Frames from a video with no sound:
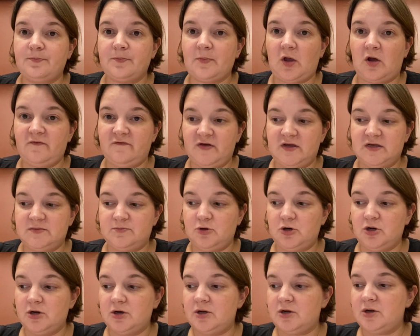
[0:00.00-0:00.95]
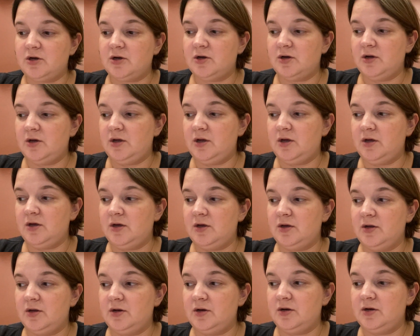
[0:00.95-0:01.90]
on Facebook,
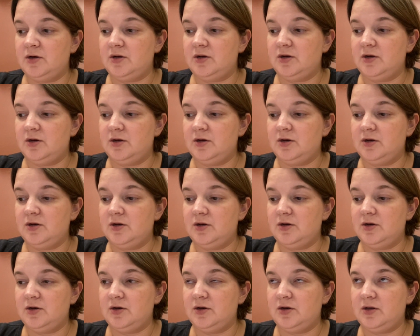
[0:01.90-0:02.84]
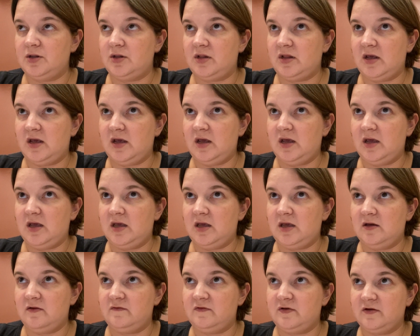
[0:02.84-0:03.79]
and they
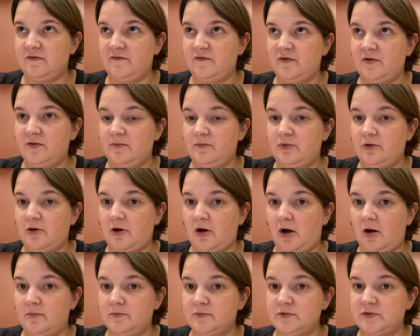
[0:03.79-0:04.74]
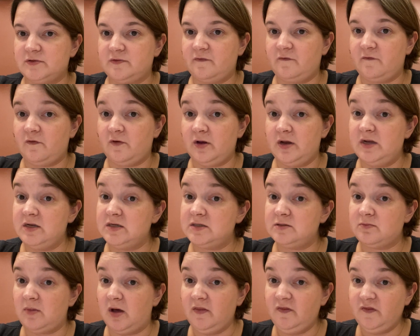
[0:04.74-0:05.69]
give different prompts for
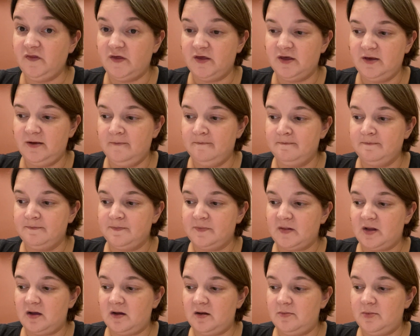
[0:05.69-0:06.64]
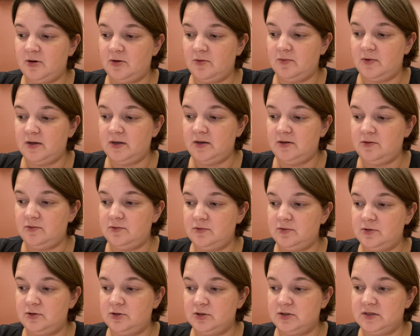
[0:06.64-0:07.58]
each month about what you
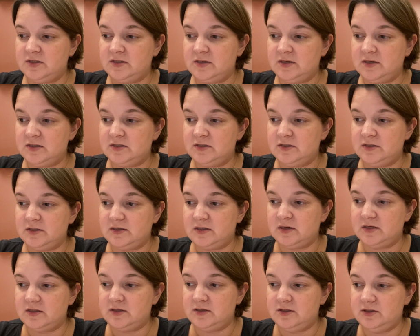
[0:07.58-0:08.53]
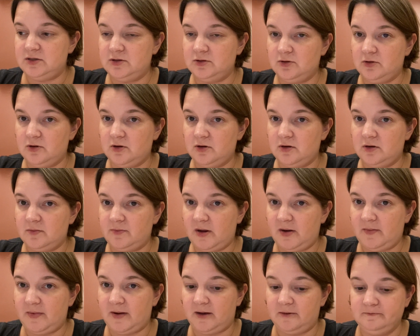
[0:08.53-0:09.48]
should stitch to send to your
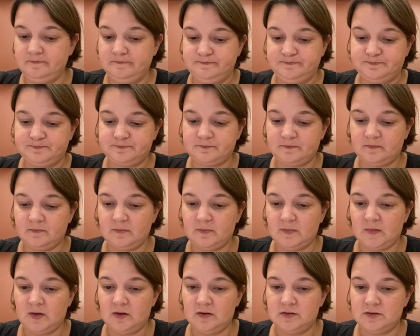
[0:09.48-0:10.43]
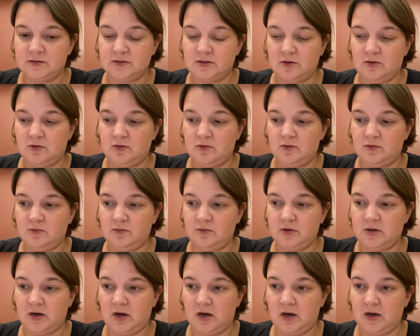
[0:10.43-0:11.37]
pen pal. So
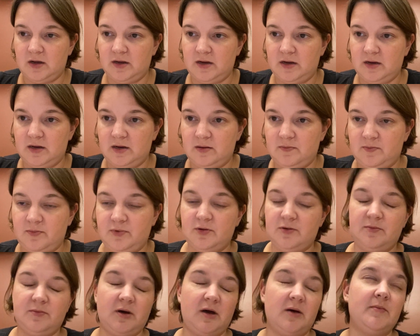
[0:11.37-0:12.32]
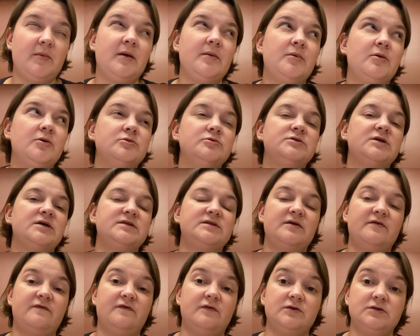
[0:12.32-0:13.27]
when I put up my post, I
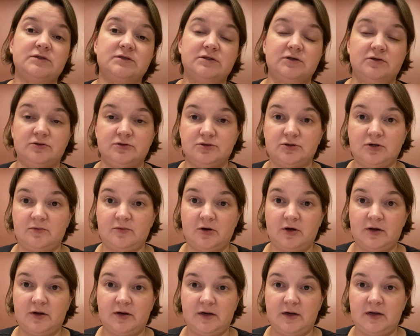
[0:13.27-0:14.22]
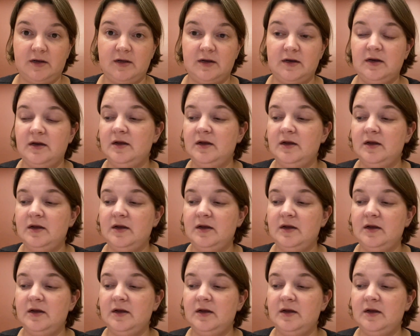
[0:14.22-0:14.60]
said, full disclosure, I'm not going to get